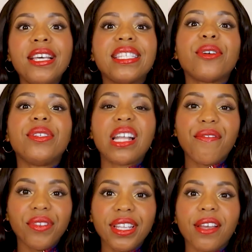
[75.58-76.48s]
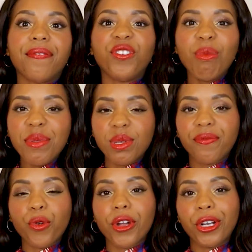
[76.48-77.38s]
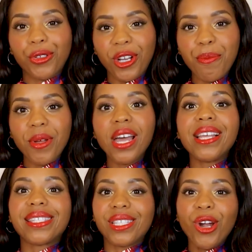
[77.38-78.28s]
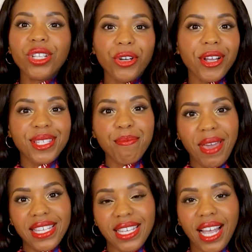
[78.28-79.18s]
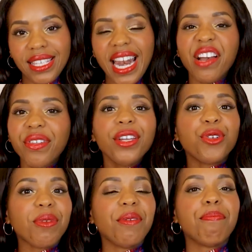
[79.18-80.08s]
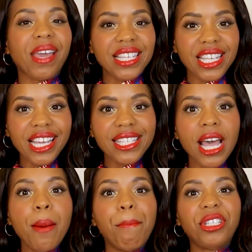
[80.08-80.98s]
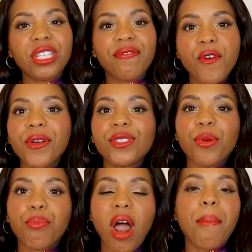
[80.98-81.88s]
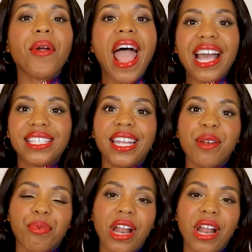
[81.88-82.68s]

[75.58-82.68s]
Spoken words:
So definitely a few months before your trip, start learning some basics. And I really do mean basics, but just focus on proper accent and